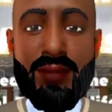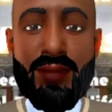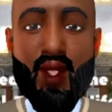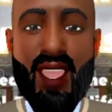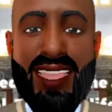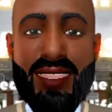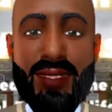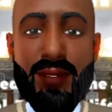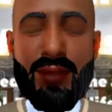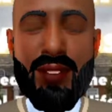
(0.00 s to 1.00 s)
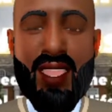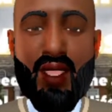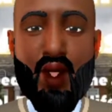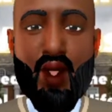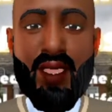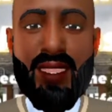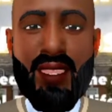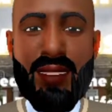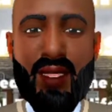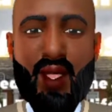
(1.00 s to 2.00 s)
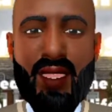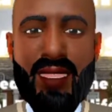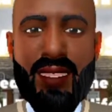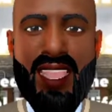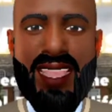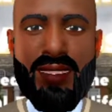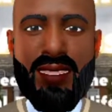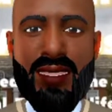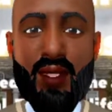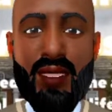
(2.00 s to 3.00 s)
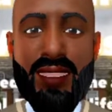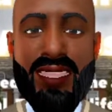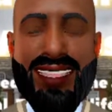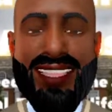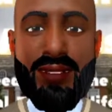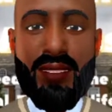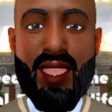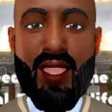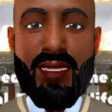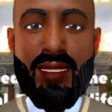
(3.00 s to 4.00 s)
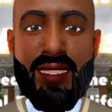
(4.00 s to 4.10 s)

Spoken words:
All right. I want no zero distractions from me as a person,